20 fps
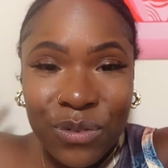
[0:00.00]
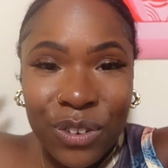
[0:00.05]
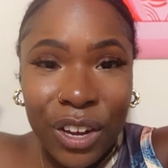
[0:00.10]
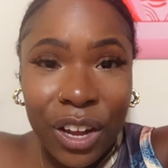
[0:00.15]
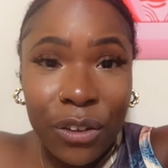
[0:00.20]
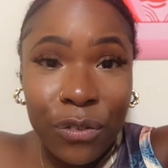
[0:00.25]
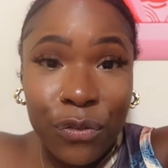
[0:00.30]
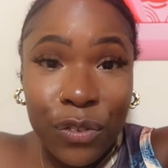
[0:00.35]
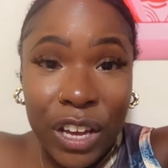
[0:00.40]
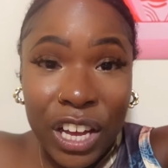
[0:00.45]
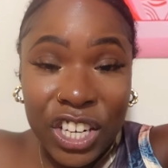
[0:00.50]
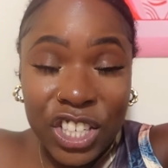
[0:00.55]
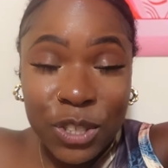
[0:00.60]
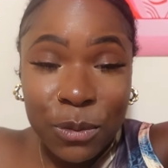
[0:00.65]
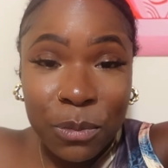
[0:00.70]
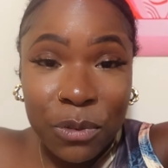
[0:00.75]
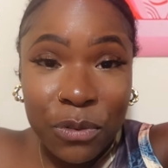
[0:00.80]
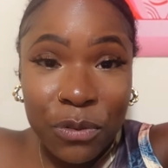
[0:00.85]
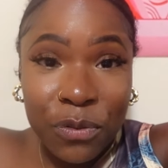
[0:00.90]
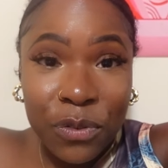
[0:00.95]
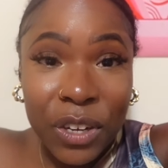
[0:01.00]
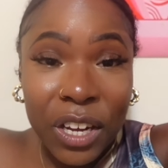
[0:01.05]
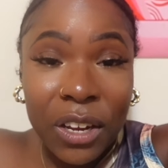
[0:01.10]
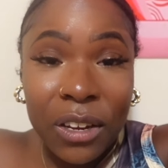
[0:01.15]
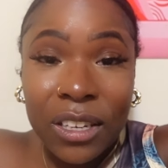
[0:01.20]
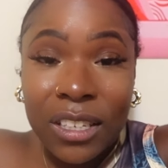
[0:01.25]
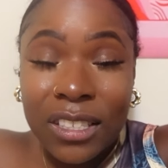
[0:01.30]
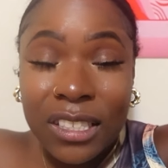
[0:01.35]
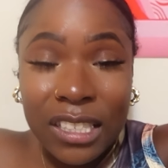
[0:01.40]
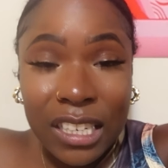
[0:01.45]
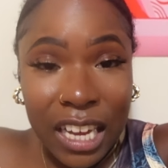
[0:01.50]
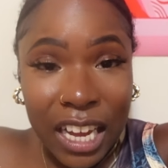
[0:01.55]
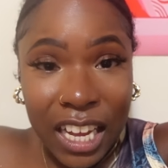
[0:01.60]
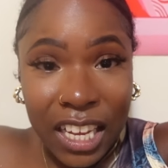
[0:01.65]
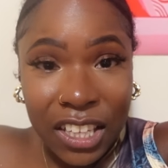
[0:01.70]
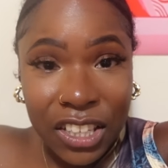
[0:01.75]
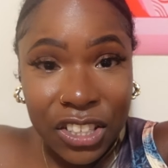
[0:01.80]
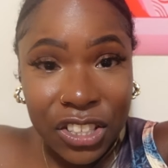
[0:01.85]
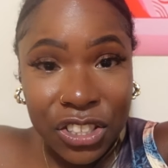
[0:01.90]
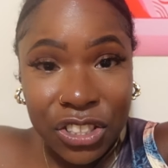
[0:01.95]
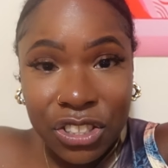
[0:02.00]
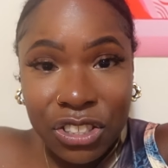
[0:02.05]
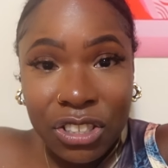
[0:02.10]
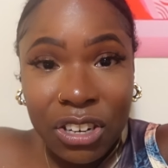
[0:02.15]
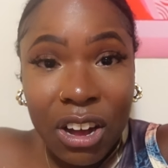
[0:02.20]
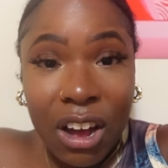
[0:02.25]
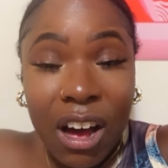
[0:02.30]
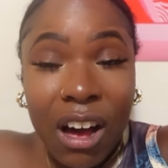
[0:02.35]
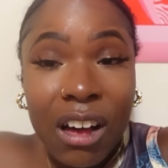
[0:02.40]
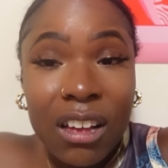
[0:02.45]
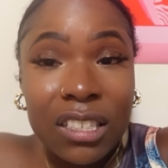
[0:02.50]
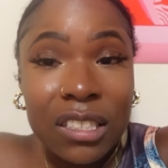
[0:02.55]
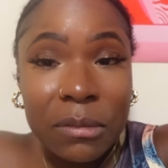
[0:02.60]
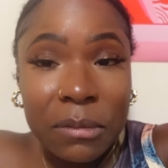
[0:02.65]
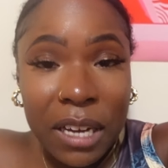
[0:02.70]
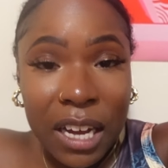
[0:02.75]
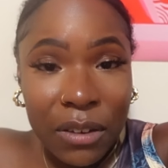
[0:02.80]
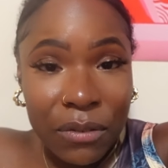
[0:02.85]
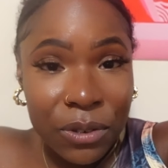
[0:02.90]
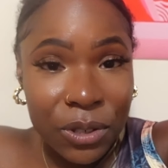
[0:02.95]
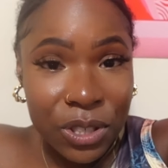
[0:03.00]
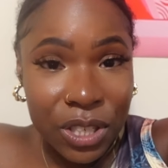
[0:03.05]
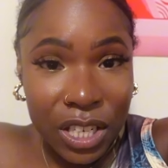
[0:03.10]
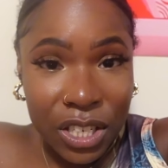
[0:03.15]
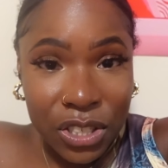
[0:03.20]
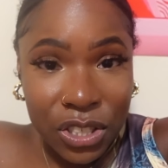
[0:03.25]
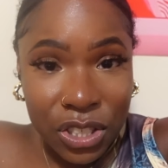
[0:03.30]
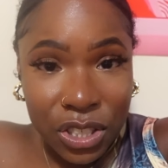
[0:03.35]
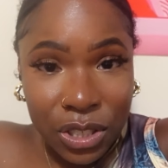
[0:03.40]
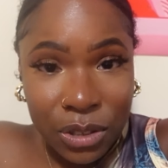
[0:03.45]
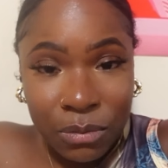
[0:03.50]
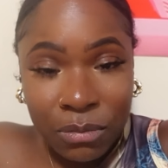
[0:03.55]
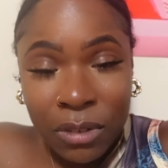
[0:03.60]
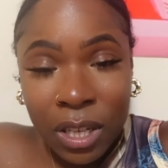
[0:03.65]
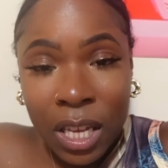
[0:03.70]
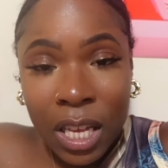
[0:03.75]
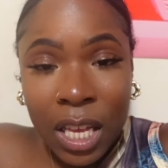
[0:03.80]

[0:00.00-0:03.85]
very fashionable, very stylish. Awesome conversation.